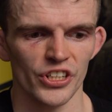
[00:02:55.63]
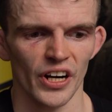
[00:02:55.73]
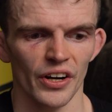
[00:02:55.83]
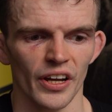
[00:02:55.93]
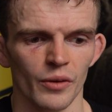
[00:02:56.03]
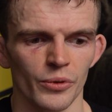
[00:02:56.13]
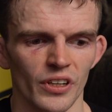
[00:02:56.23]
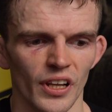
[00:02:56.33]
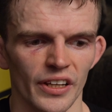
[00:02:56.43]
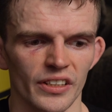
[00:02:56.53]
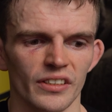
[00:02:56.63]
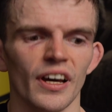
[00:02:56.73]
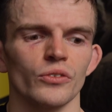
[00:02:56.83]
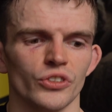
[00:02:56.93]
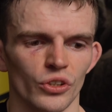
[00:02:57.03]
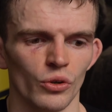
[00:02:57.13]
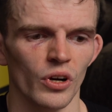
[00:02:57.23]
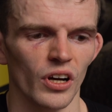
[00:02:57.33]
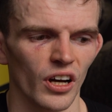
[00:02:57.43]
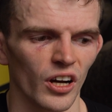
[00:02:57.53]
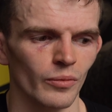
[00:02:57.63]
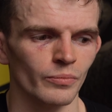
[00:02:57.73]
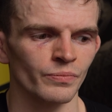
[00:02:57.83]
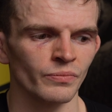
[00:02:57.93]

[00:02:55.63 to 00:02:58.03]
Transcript: Charrière being like down two, um,